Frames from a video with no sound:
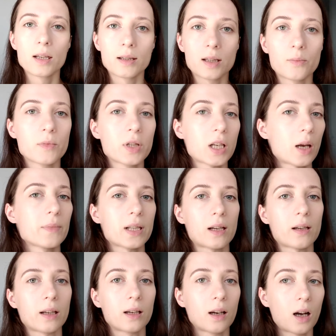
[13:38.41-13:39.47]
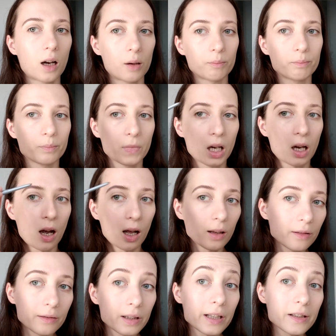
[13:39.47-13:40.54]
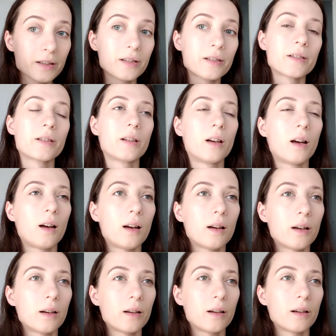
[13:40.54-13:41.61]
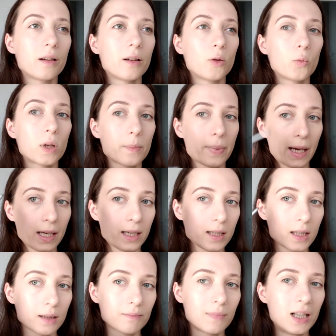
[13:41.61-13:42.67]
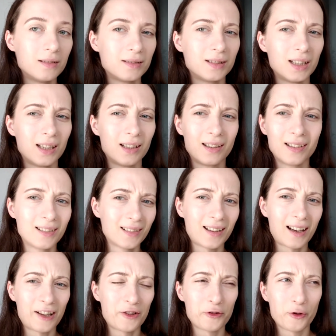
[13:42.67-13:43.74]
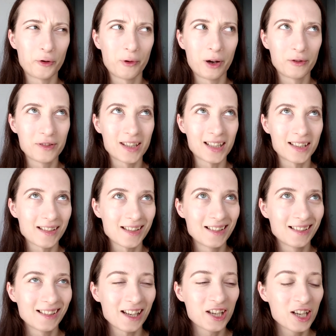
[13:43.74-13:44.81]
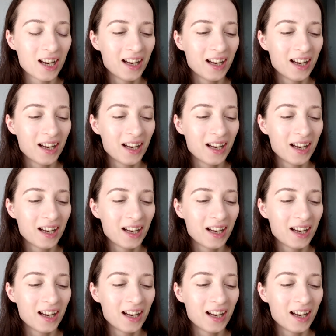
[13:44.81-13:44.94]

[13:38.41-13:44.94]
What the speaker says: Sometimes I color in it with a paint. I don't know how to say it in English.